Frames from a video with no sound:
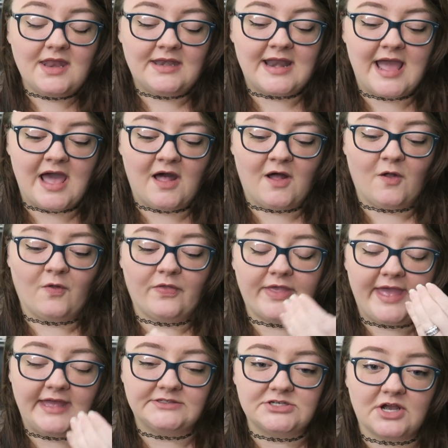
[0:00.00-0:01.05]
Now,
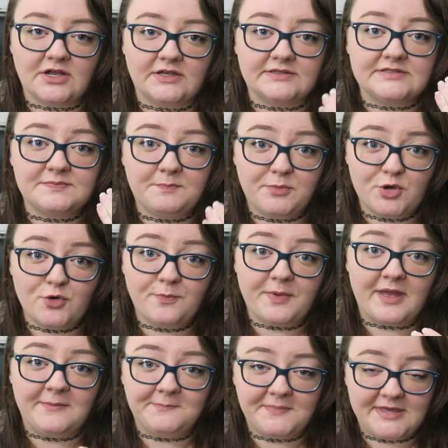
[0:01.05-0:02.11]
hedgehogs poop
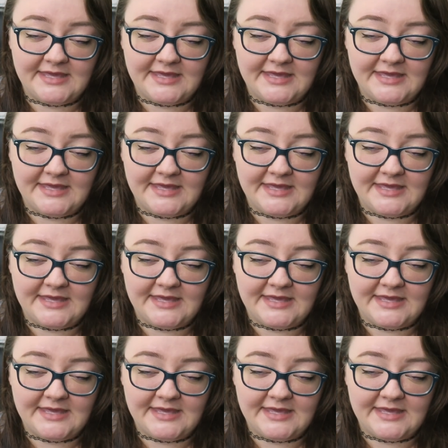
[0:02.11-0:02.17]
and